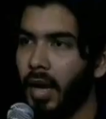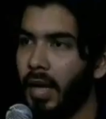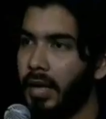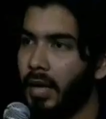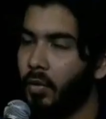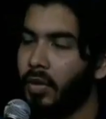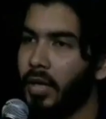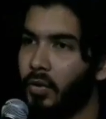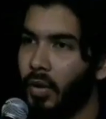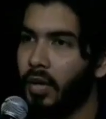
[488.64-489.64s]
And I would
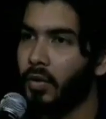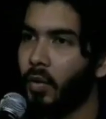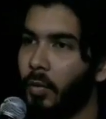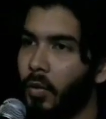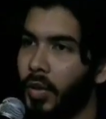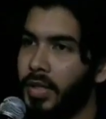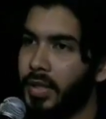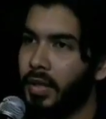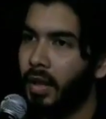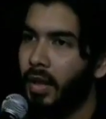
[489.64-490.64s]
like to ask one more
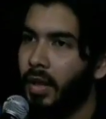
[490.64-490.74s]
question,